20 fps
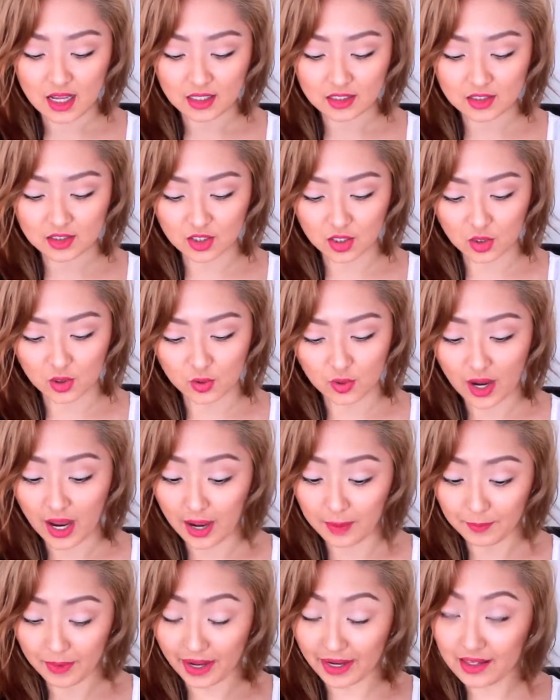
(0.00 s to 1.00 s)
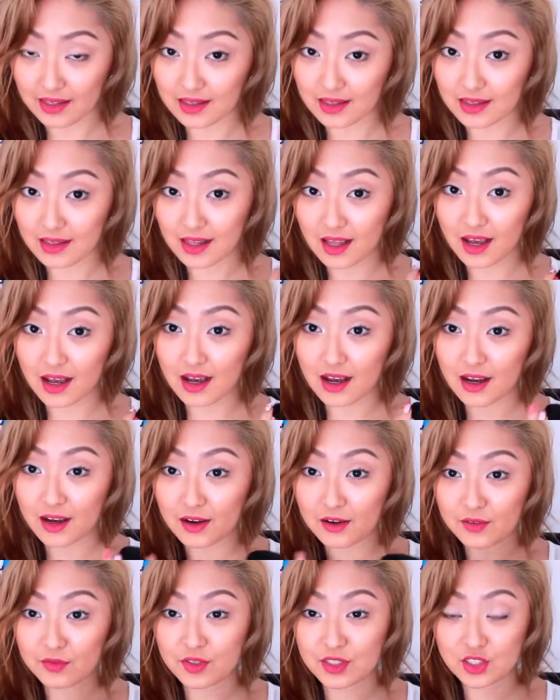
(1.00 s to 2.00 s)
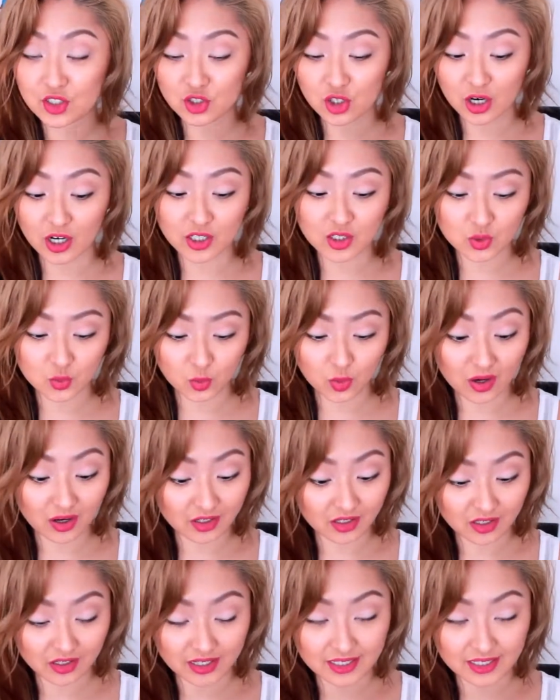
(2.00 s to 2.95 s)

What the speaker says: So I love this charged water.